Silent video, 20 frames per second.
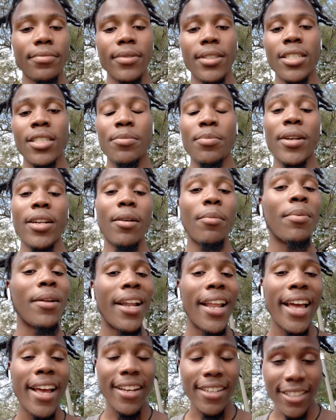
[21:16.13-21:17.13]
It's been a
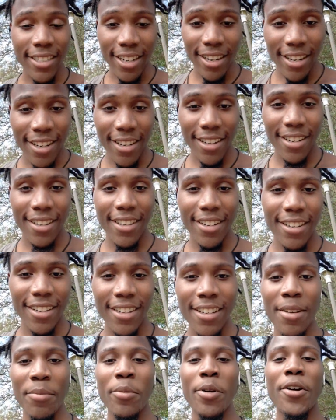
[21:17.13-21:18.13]
pleasure.
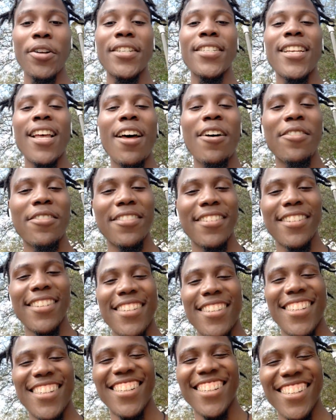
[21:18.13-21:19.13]
Your boy is out.
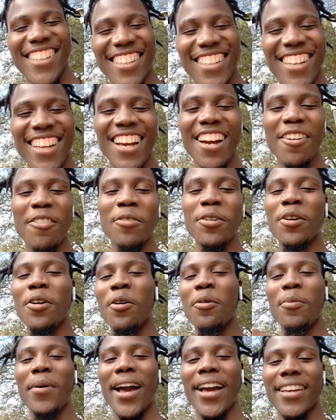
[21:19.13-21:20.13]
We're
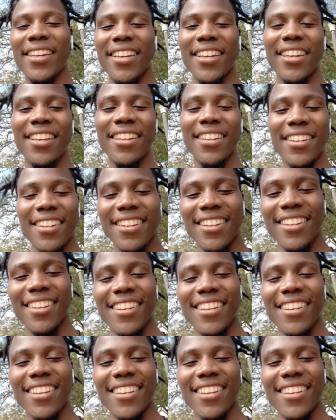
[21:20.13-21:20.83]
going back in.